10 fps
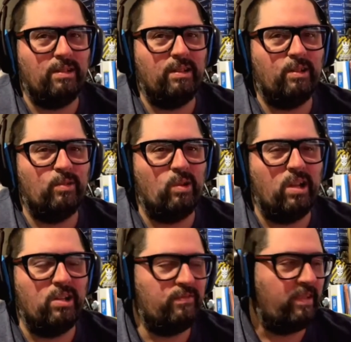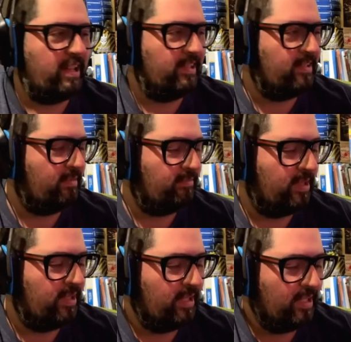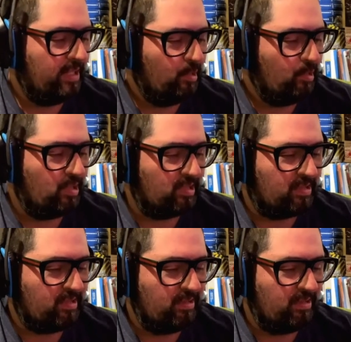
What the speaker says: grudge fest of just